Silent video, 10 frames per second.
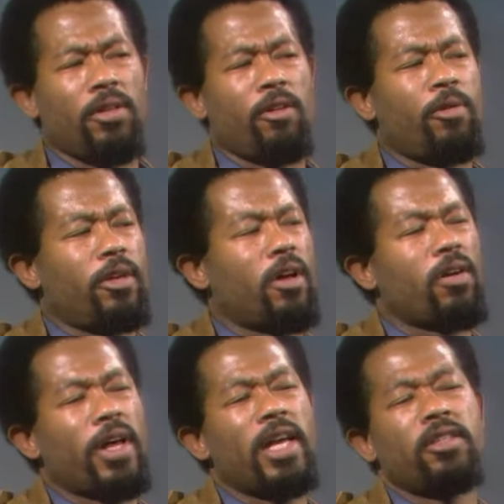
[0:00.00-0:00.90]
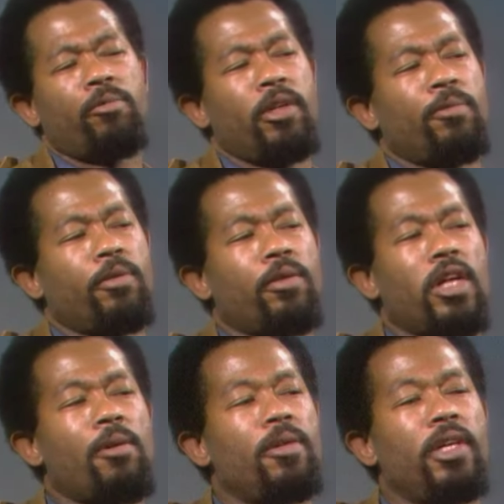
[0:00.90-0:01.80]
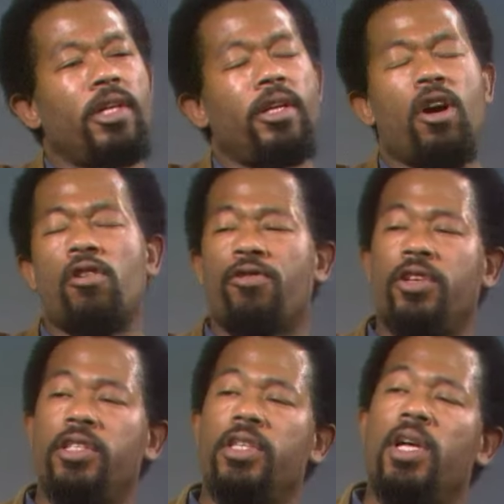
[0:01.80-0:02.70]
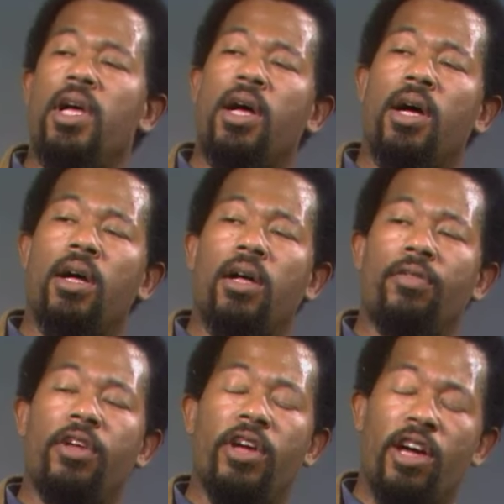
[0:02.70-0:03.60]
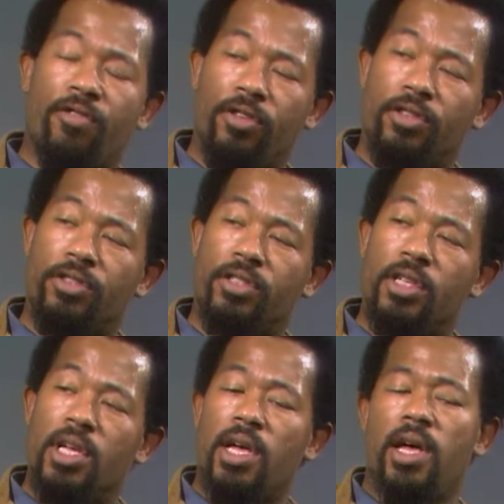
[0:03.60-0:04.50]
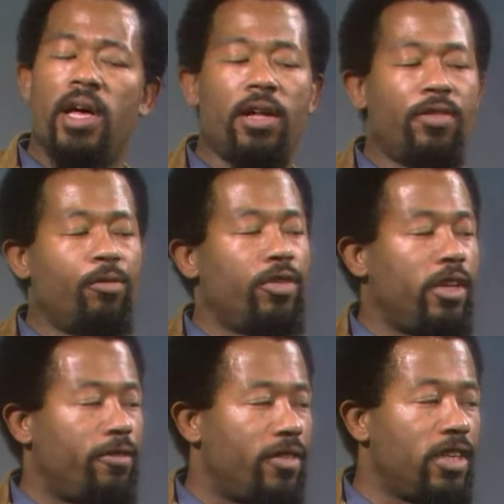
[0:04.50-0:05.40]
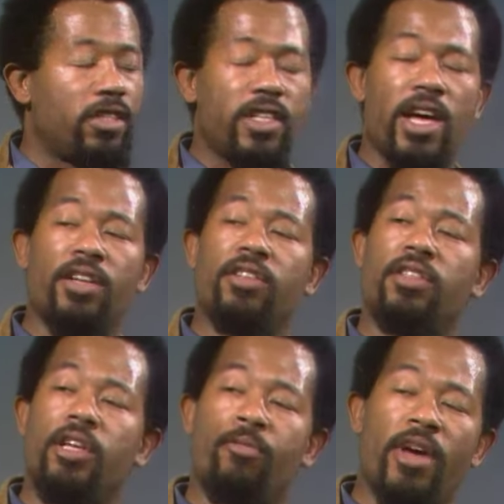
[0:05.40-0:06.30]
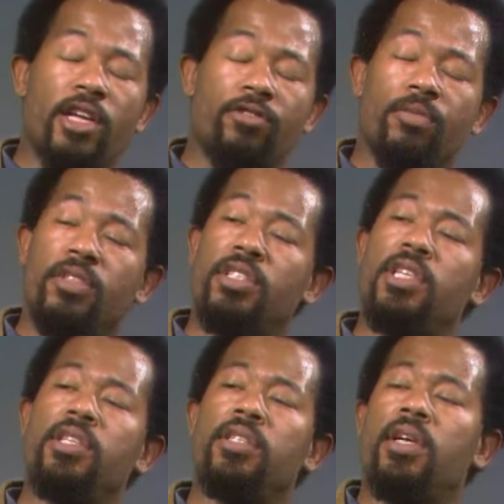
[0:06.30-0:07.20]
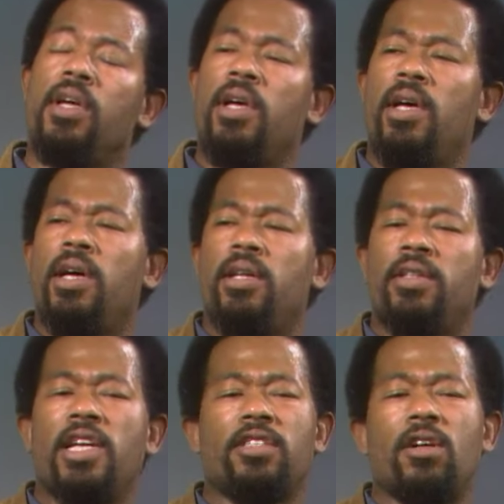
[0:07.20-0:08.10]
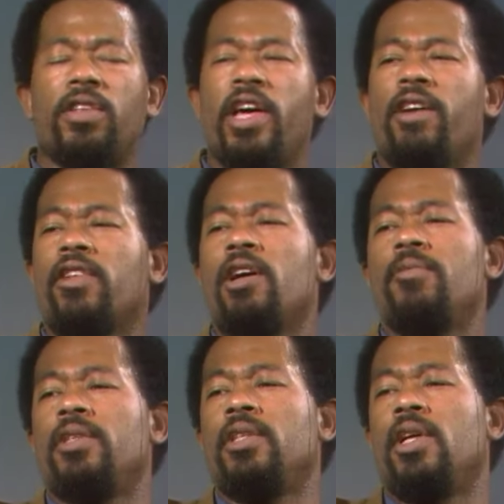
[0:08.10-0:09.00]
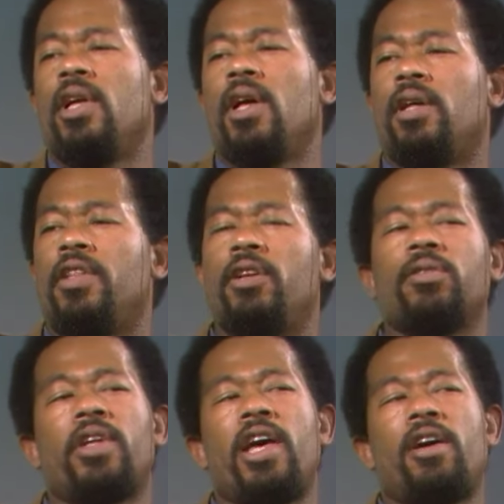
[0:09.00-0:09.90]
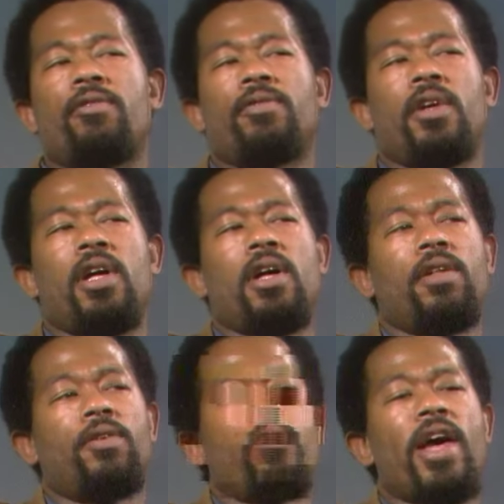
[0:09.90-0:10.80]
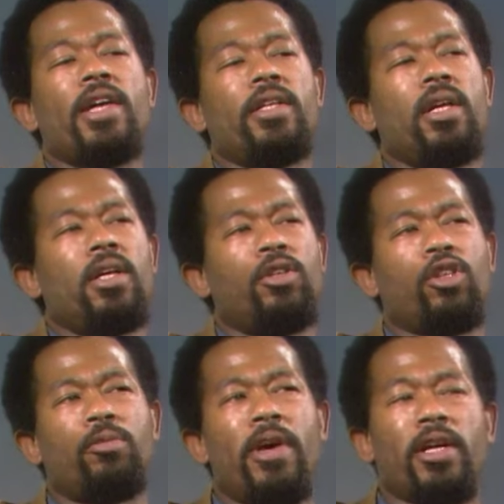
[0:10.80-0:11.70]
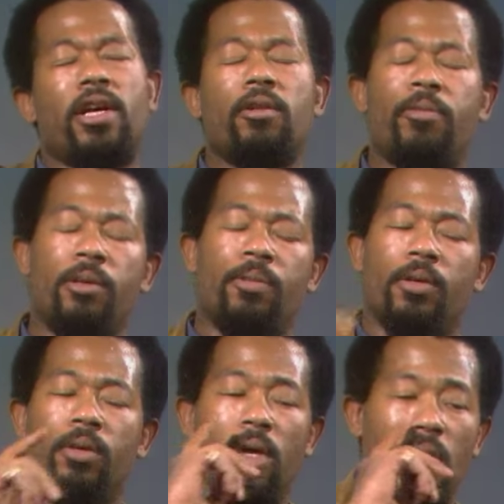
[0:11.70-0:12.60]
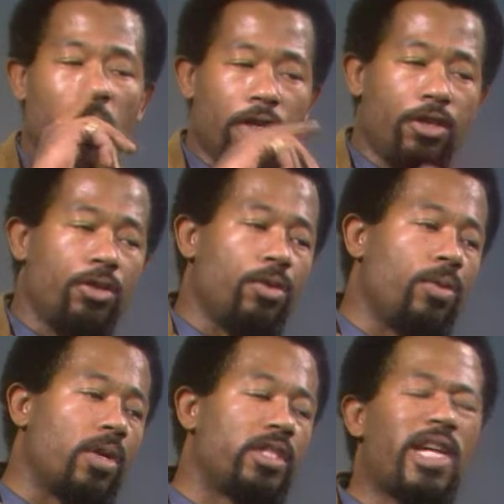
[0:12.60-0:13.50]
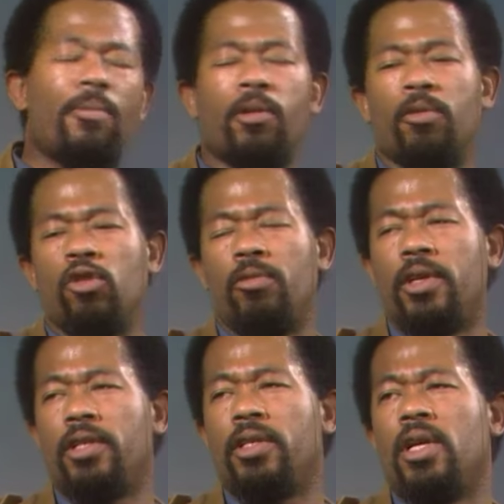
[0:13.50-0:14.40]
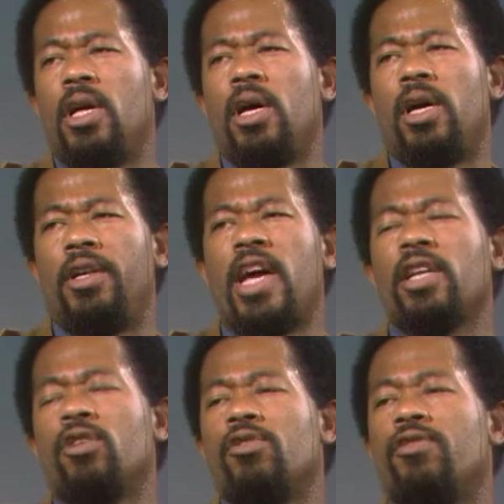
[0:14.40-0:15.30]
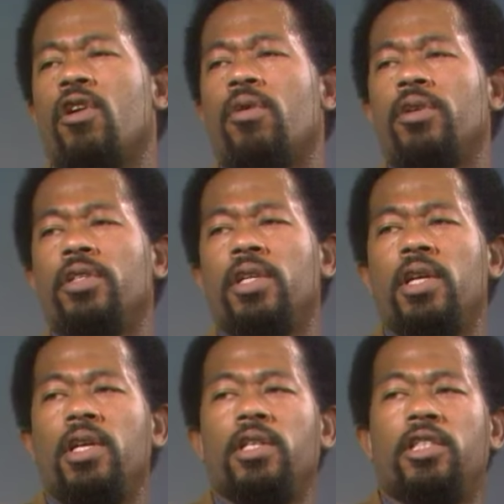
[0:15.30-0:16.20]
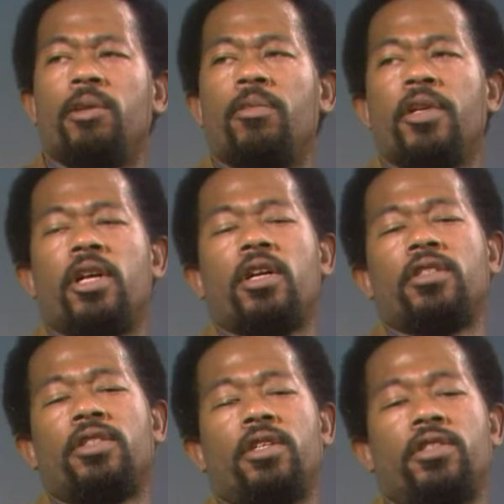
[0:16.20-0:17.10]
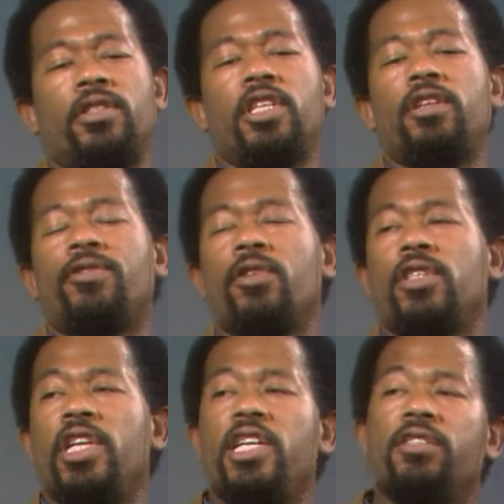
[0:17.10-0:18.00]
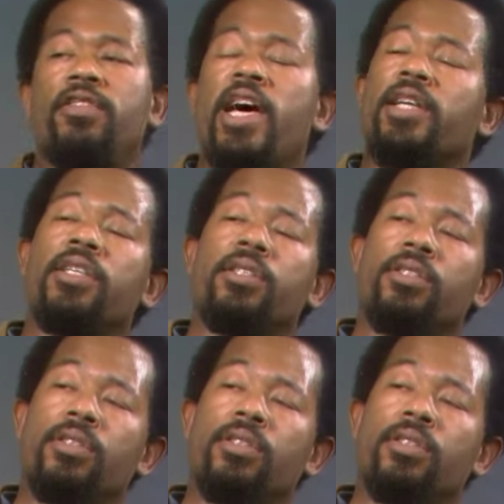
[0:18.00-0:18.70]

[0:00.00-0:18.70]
There have been all kinds of people coming in and offering their efforts, and when they finish that, they pass from the scene, and that's all they have coming. They don't have the right to expect other people to stop the movement and not go forward simply because there's a need for a change of tactics.